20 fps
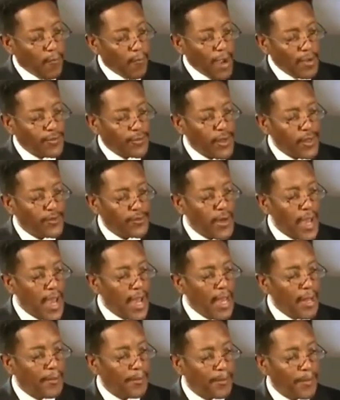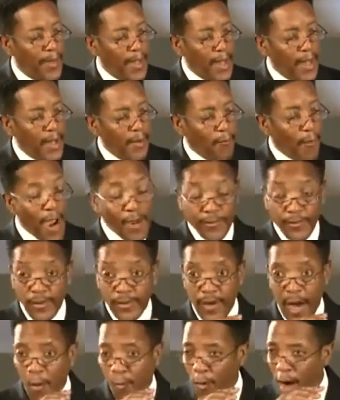Watch this now Watch
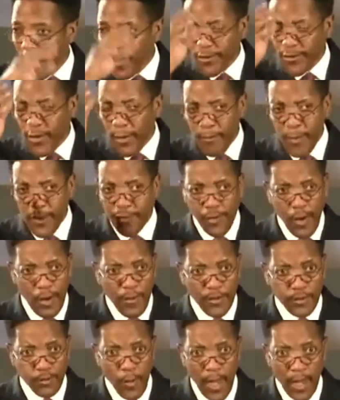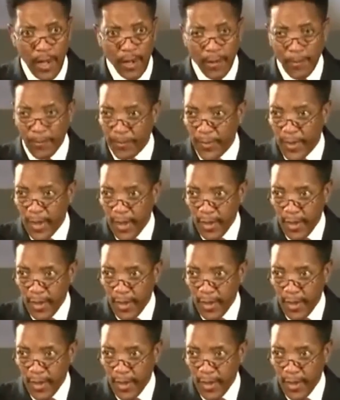this now. What is the mystery of his will?